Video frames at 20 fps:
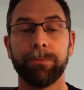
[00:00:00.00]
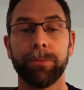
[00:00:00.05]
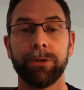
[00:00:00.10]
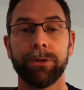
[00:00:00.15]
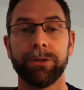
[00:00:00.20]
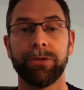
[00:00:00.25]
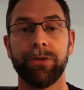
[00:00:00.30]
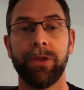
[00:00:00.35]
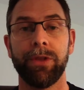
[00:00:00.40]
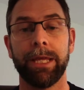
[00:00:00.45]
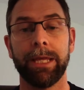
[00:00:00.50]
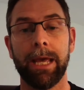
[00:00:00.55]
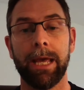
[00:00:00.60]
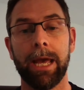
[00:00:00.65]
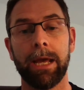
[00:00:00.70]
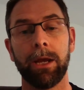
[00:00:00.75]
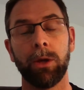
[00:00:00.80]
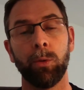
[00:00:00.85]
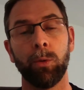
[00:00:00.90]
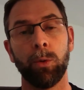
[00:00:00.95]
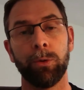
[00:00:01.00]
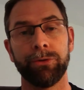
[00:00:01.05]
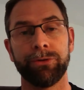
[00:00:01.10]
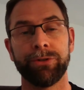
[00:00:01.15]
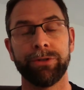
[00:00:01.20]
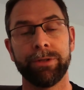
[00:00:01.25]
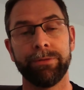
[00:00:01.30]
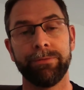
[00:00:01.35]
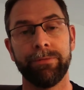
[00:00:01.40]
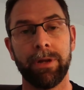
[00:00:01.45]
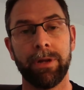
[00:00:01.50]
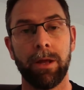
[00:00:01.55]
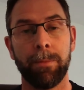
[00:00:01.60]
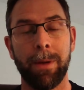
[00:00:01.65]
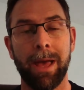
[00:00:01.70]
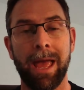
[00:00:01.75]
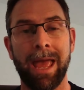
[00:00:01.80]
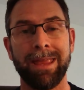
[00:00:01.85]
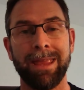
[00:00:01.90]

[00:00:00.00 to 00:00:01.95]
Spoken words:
because they can go on to develop